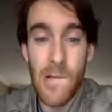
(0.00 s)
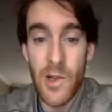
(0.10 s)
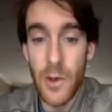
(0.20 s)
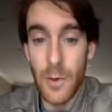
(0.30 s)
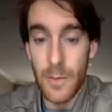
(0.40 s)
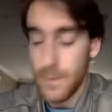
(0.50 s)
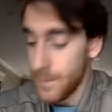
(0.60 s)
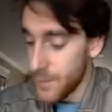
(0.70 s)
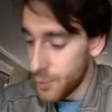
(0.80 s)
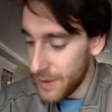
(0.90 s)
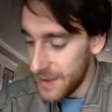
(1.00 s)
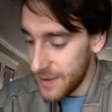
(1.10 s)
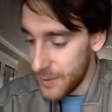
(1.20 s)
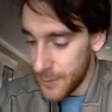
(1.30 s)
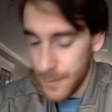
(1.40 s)
So,
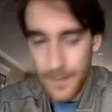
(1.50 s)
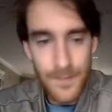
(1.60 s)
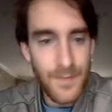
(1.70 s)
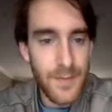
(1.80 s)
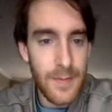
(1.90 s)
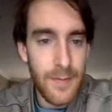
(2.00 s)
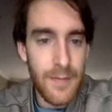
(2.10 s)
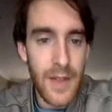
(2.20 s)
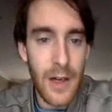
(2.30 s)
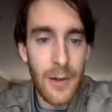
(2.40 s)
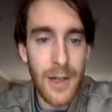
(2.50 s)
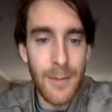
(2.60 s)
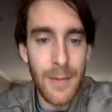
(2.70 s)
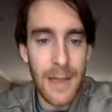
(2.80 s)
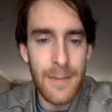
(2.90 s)
22. All right,
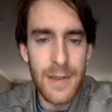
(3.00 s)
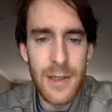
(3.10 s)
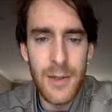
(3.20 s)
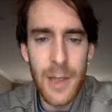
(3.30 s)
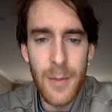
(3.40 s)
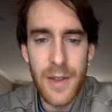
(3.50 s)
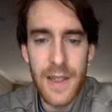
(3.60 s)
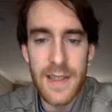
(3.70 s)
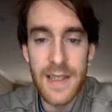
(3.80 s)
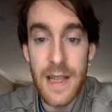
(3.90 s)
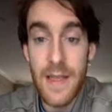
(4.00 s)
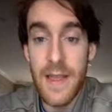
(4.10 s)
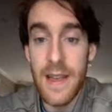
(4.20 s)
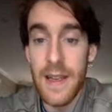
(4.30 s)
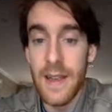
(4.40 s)
ma'am, you come with us in
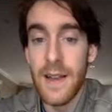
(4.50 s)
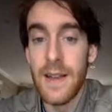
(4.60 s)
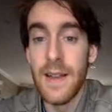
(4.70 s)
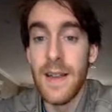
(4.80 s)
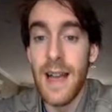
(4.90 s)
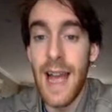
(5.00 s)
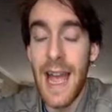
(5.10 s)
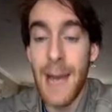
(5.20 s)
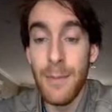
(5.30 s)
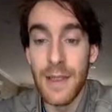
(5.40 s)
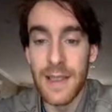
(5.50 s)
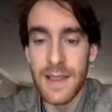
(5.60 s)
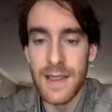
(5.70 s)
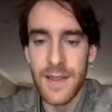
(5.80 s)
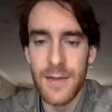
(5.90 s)
the
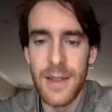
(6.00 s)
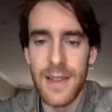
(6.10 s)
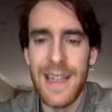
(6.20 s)
ambulance, right?